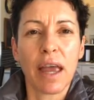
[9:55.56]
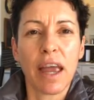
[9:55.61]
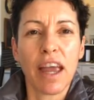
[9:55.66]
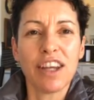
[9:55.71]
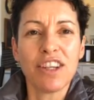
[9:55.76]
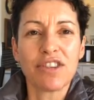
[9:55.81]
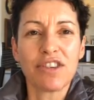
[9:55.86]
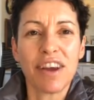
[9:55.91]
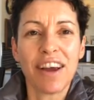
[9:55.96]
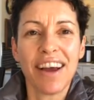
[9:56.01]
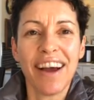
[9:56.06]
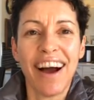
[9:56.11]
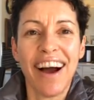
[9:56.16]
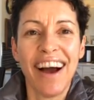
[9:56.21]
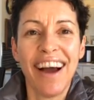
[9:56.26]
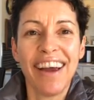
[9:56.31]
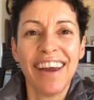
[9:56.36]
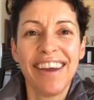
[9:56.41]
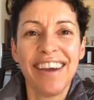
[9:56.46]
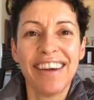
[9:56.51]
Andrea,
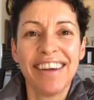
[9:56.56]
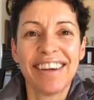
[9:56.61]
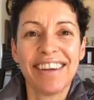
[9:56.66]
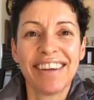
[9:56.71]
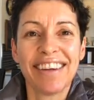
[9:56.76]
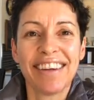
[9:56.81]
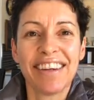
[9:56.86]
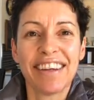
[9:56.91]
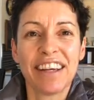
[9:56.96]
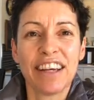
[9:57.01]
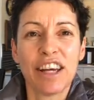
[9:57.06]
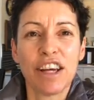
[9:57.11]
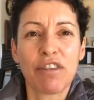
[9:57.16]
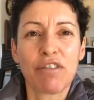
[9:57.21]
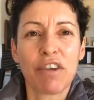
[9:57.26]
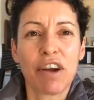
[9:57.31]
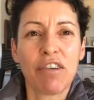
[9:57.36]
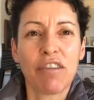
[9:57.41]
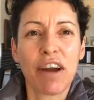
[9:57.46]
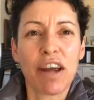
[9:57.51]
hi.
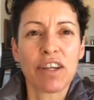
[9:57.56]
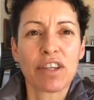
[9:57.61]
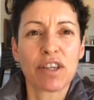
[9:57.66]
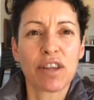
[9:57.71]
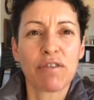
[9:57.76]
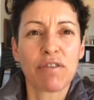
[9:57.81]
Rearrange